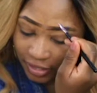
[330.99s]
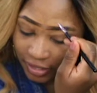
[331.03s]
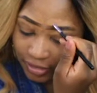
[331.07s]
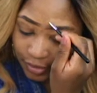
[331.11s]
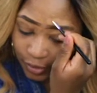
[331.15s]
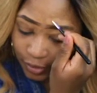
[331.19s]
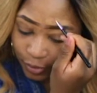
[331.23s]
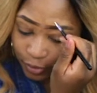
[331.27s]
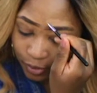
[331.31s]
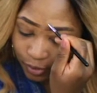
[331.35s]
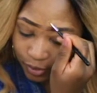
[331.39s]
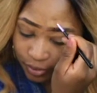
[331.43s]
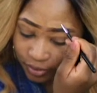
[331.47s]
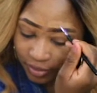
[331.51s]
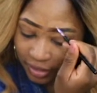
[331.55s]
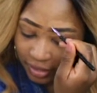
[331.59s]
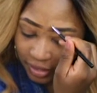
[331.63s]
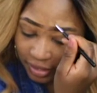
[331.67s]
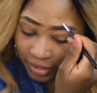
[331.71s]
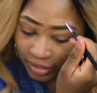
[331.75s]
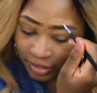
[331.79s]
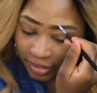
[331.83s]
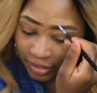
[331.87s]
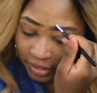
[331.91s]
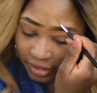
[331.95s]
I told
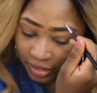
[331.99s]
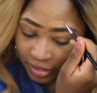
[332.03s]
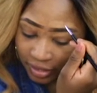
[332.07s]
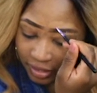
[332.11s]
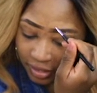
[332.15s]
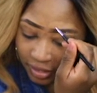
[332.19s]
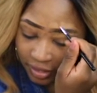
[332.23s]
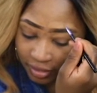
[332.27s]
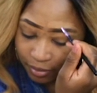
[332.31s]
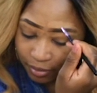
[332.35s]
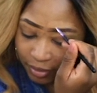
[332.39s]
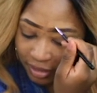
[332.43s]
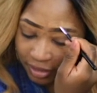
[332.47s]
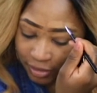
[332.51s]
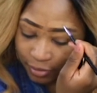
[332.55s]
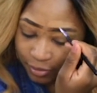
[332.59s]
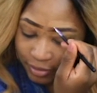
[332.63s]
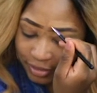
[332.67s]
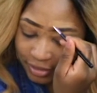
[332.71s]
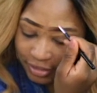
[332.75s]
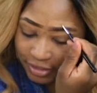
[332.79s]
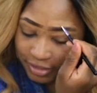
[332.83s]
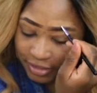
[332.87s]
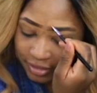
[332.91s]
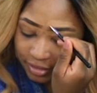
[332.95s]
my my little
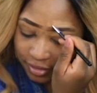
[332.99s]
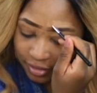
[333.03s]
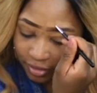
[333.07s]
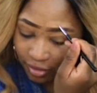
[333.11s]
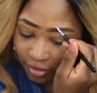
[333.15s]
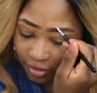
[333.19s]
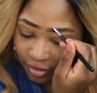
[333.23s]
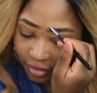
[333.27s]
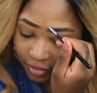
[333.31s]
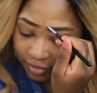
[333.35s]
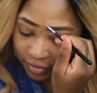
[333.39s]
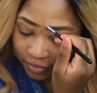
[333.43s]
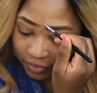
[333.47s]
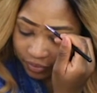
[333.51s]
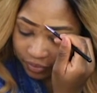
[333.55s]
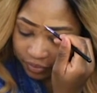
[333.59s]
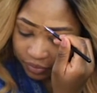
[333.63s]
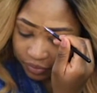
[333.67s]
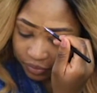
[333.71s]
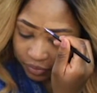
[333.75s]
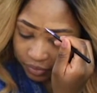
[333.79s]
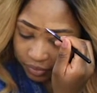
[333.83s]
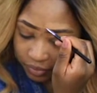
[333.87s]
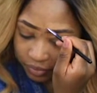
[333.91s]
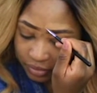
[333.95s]
sister.
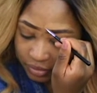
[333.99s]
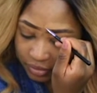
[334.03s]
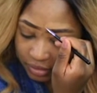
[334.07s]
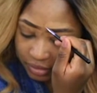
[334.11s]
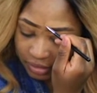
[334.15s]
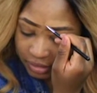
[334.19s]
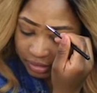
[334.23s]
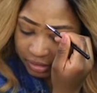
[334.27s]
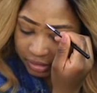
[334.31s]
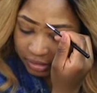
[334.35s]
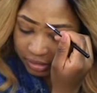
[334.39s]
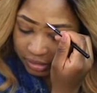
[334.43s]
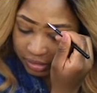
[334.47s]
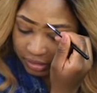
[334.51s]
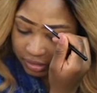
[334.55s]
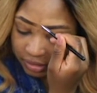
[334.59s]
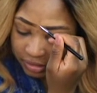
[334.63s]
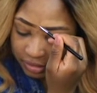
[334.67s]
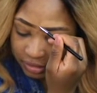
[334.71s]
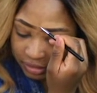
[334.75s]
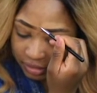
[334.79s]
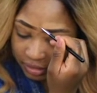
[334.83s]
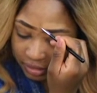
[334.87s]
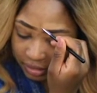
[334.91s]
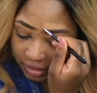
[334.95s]

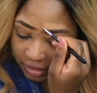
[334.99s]
She's